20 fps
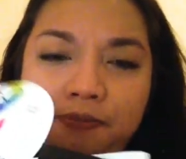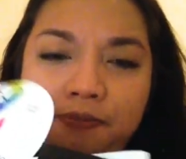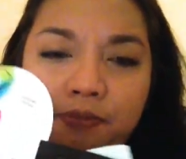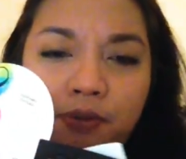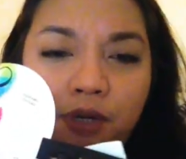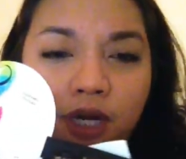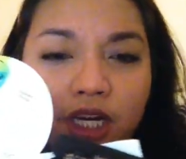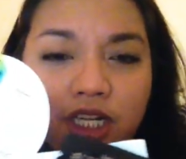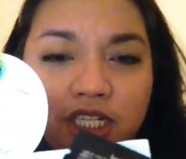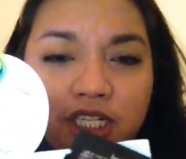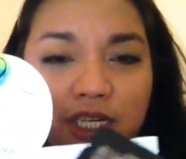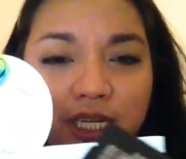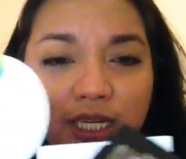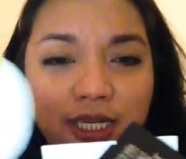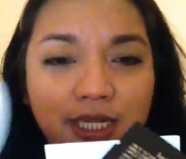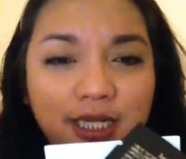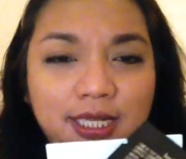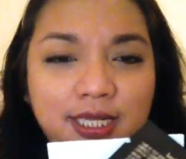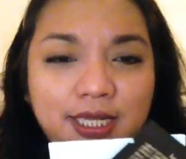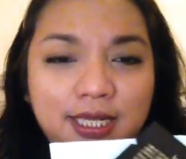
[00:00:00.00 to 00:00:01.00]

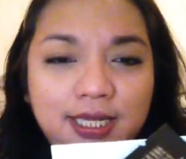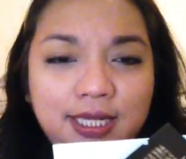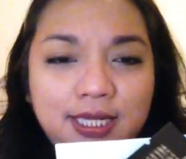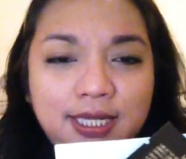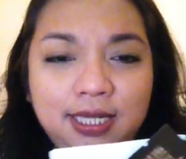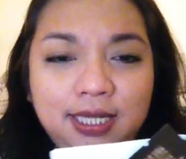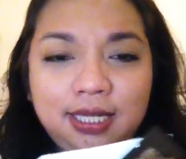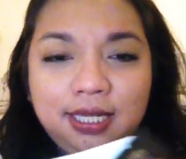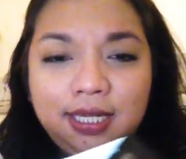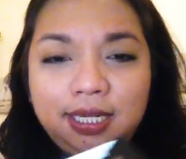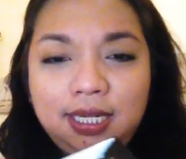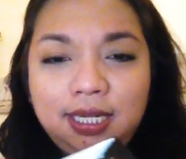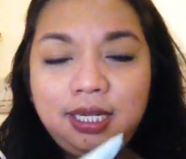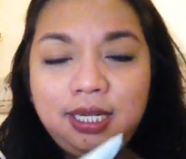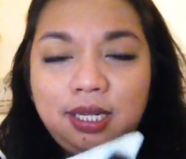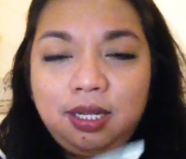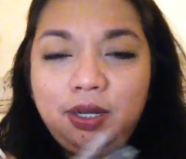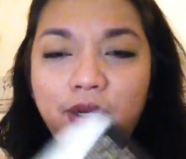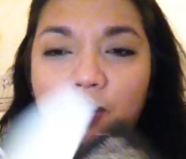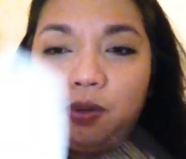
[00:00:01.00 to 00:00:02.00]
brushes.
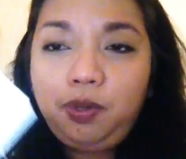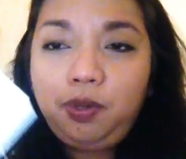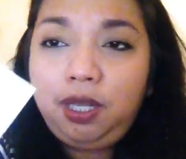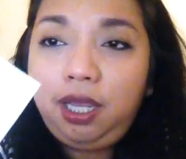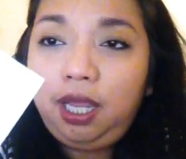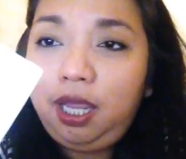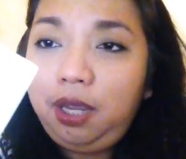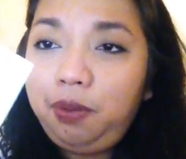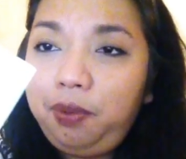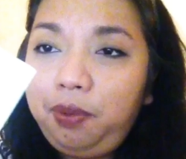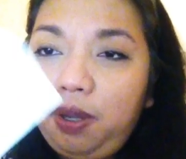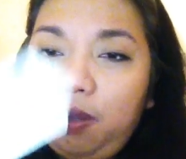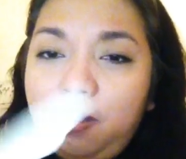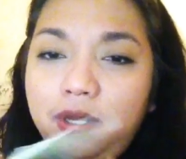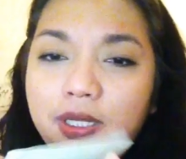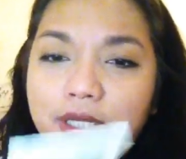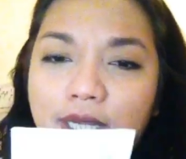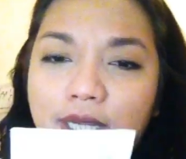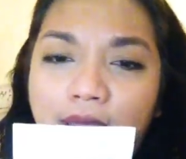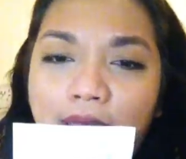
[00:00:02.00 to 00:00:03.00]
Okay, we
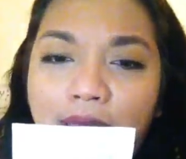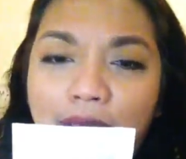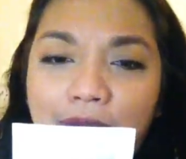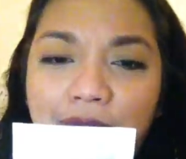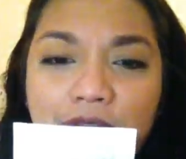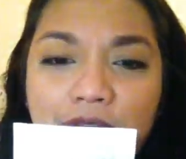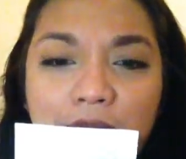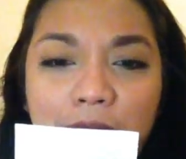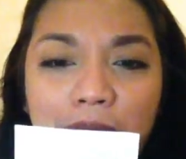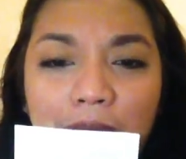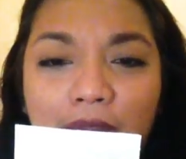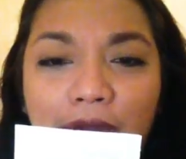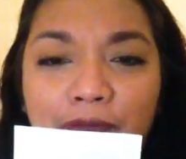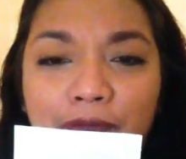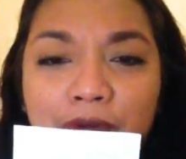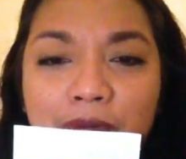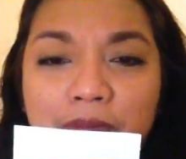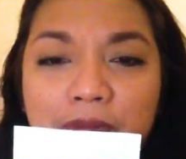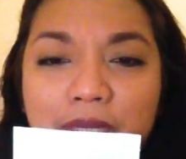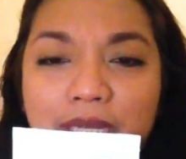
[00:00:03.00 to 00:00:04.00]
also have something
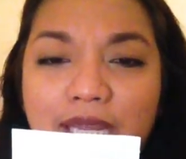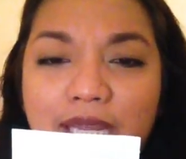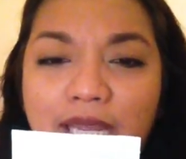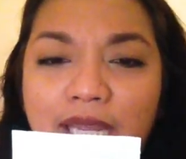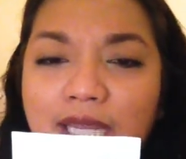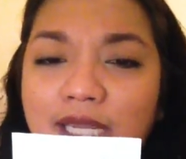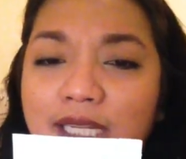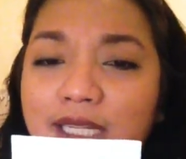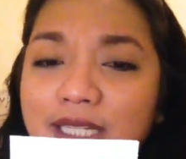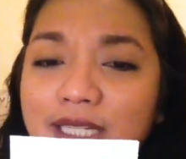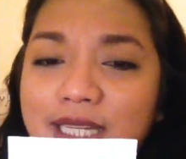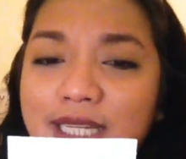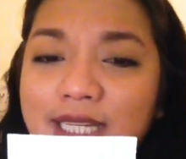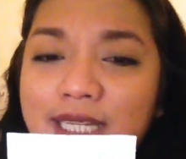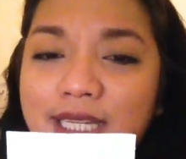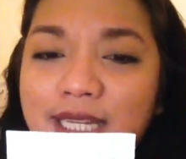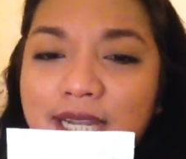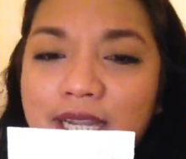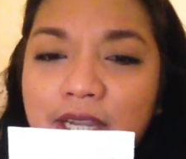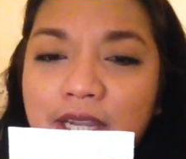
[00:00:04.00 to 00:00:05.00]
from
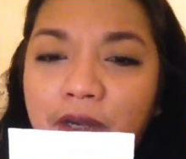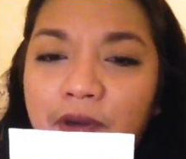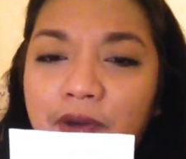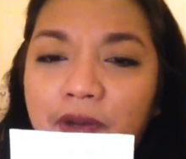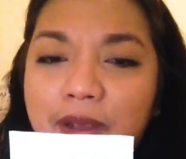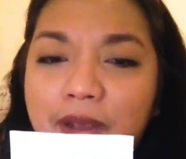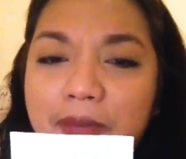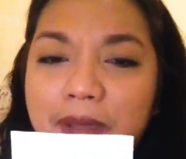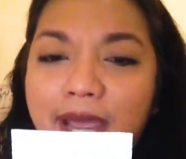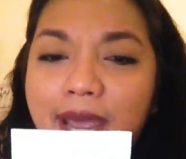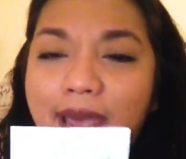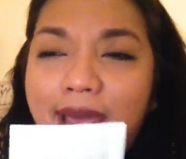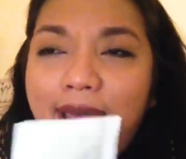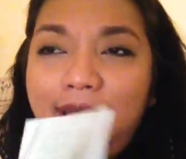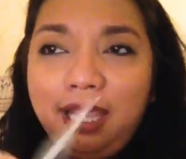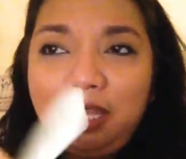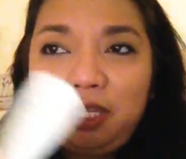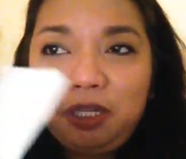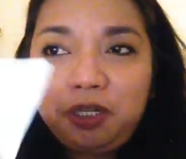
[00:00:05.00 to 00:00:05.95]
Kiehl's. Creamy eye